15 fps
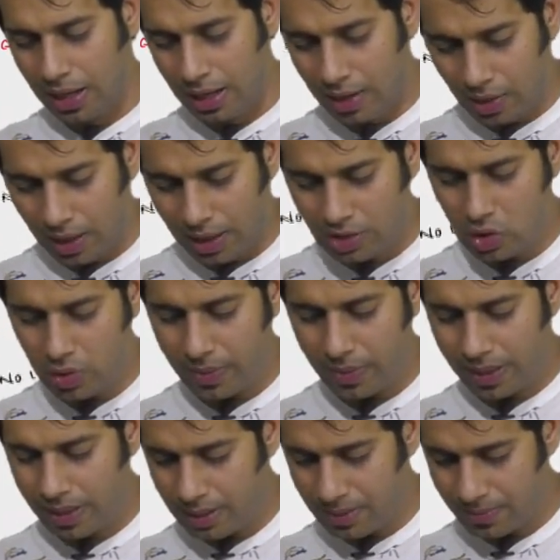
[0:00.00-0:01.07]
Now,
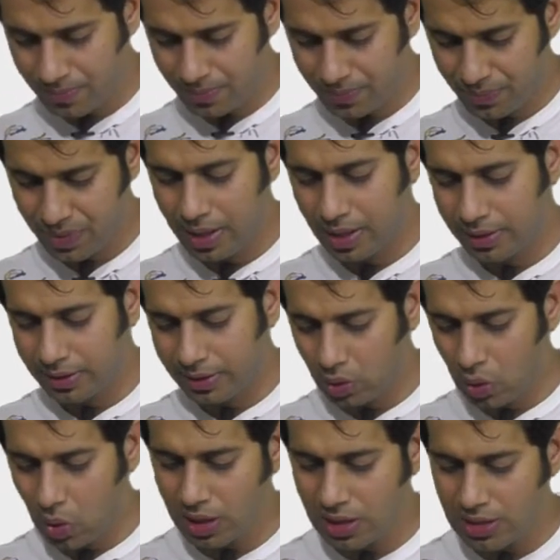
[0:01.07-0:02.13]
assuming the
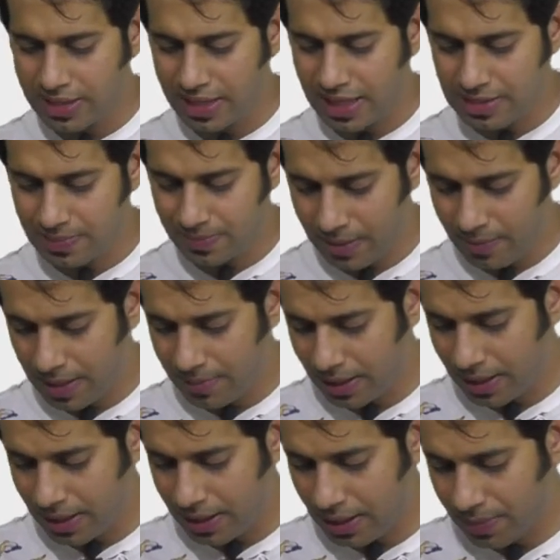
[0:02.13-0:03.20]
total sales made by
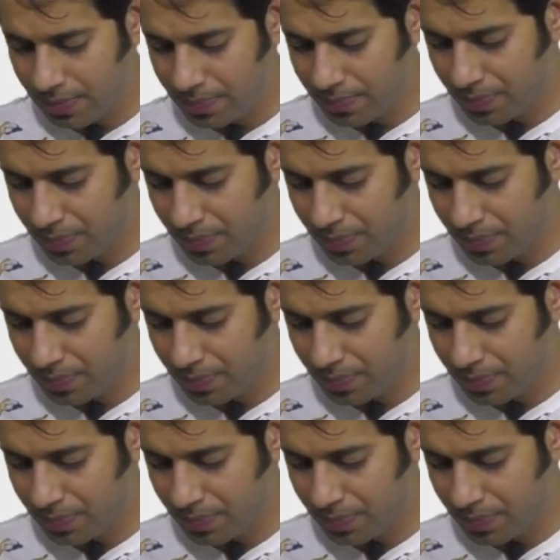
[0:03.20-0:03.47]
me,